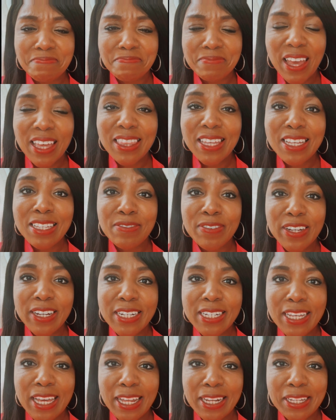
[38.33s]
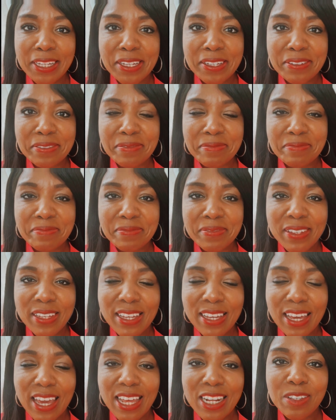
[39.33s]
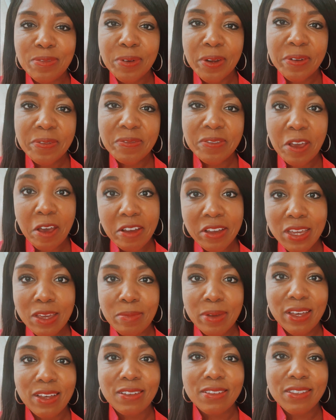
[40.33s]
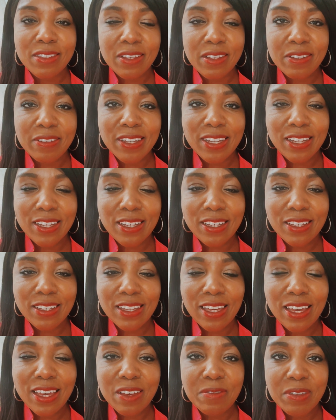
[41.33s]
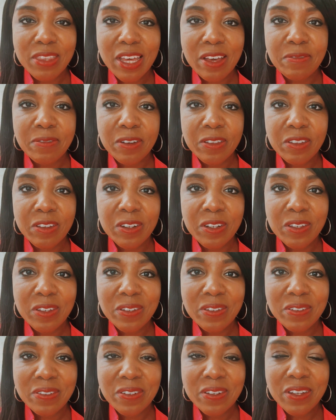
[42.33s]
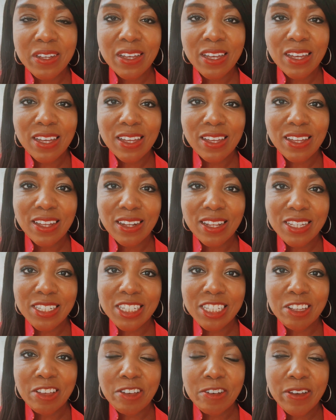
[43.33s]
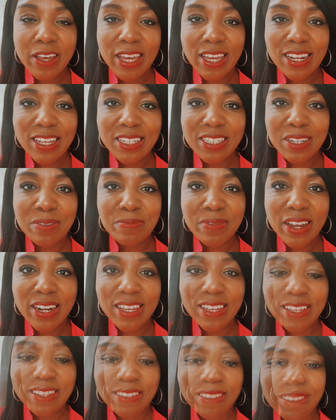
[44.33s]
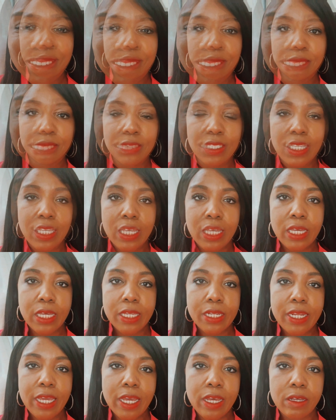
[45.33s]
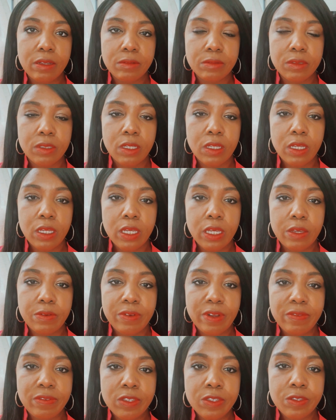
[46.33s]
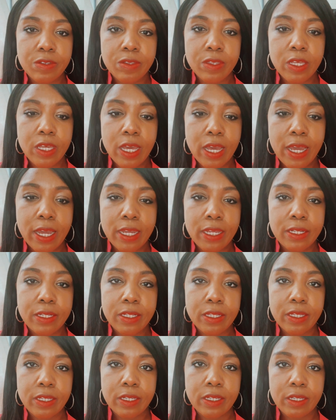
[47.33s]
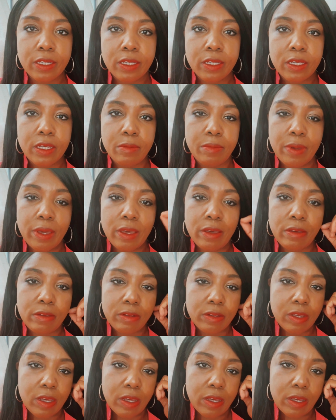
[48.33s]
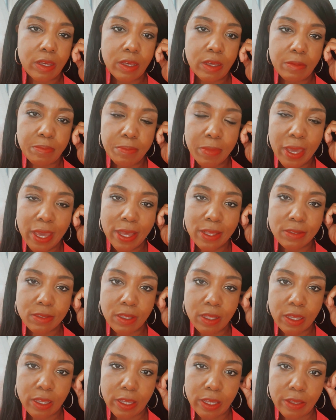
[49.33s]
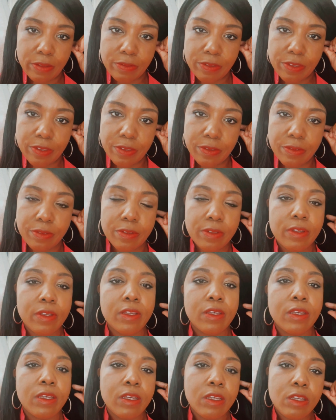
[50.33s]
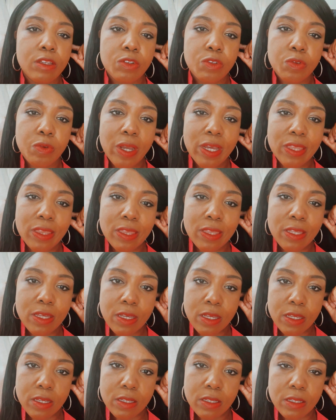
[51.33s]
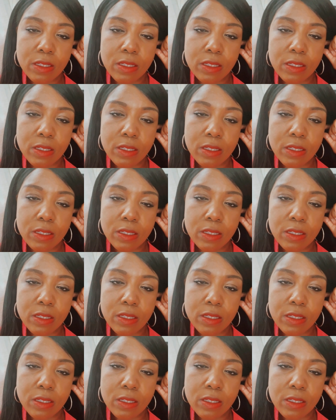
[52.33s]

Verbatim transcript: I think it's very telling and it's worth talking about. So uh, yeah, without further ado, let's just go ahead and jump right in. Now, in reference to the idea about uh, past lives, do I think